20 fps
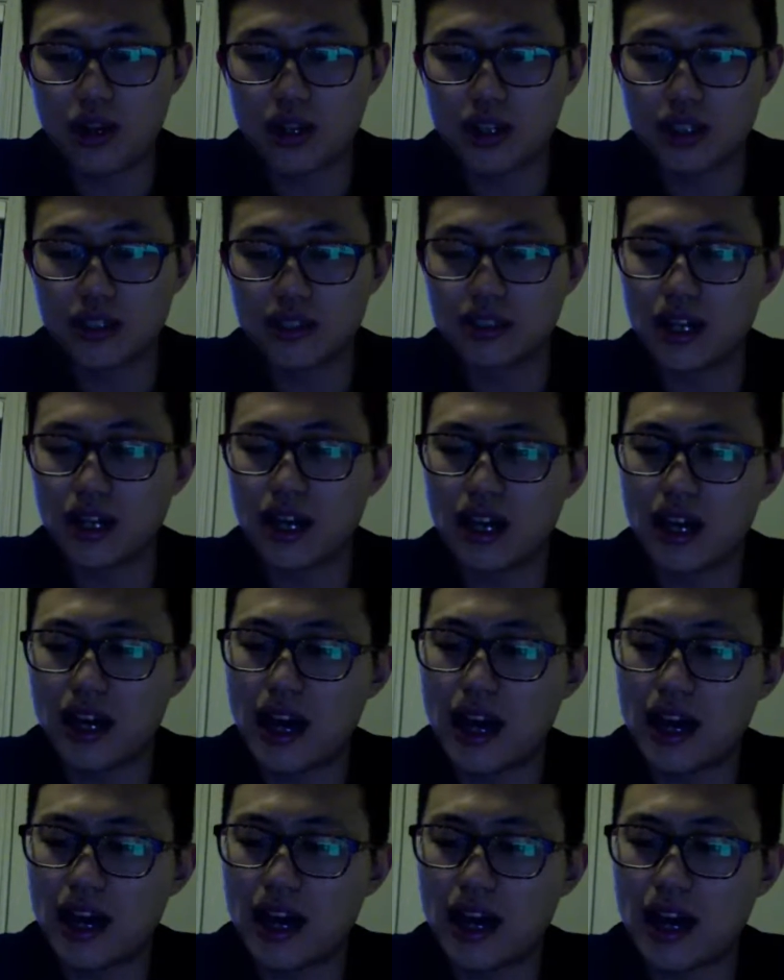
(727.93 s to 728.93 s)
I
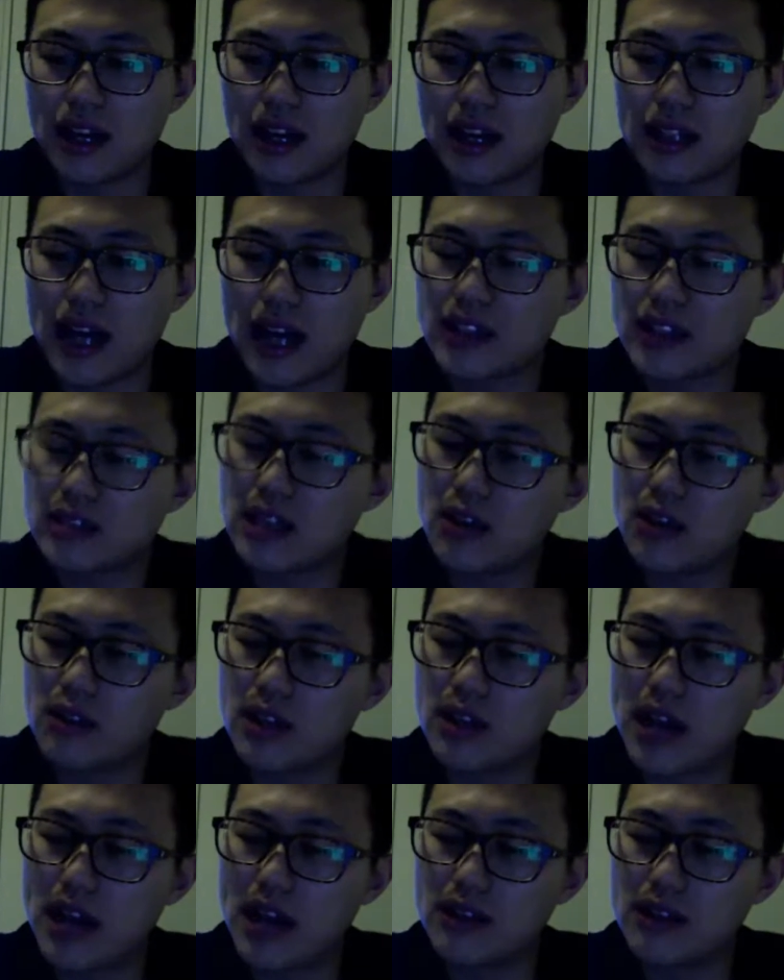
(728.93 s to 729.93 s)
don't know. I
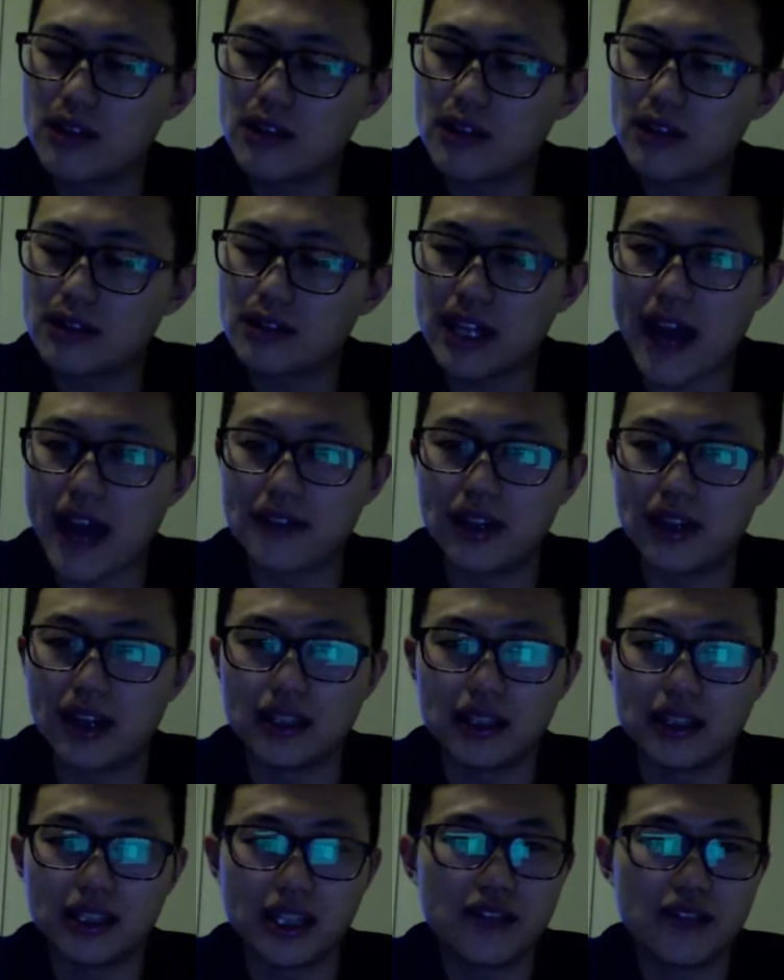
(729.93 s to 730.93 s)
don't think have a
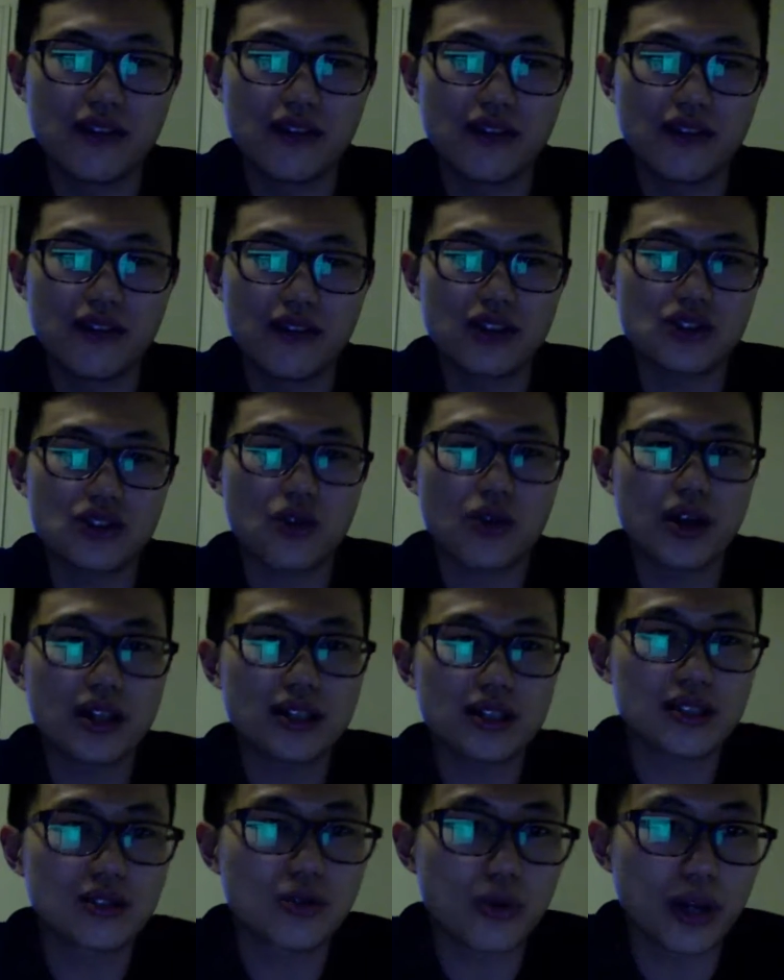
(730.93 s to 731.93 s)
individual quiz. Do
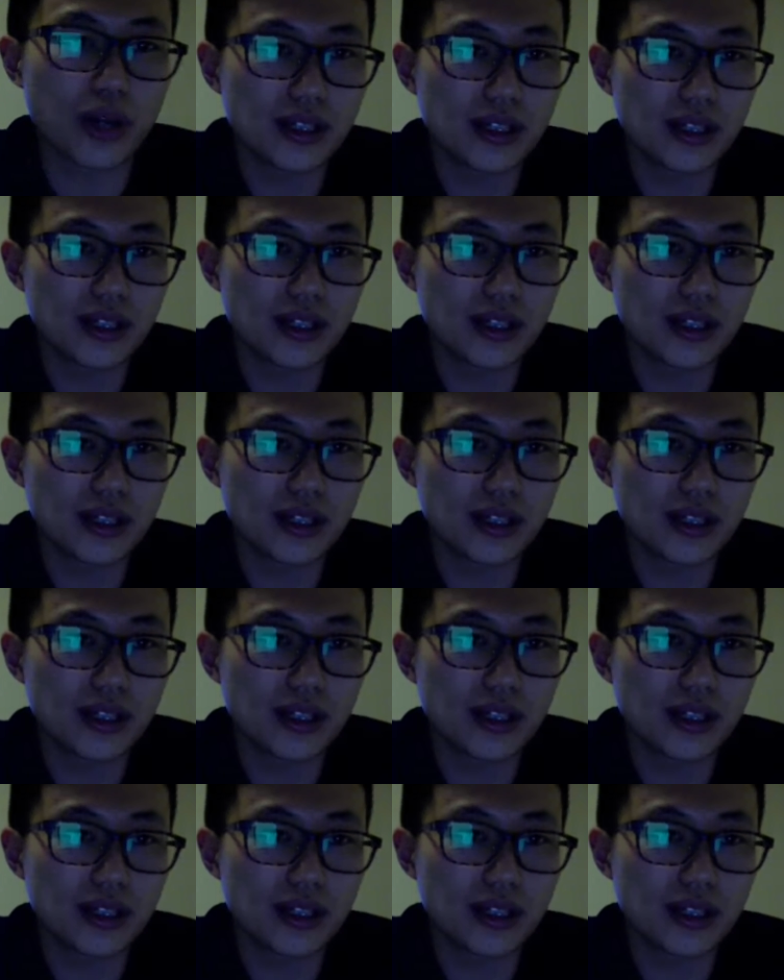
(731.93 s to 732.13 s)
we?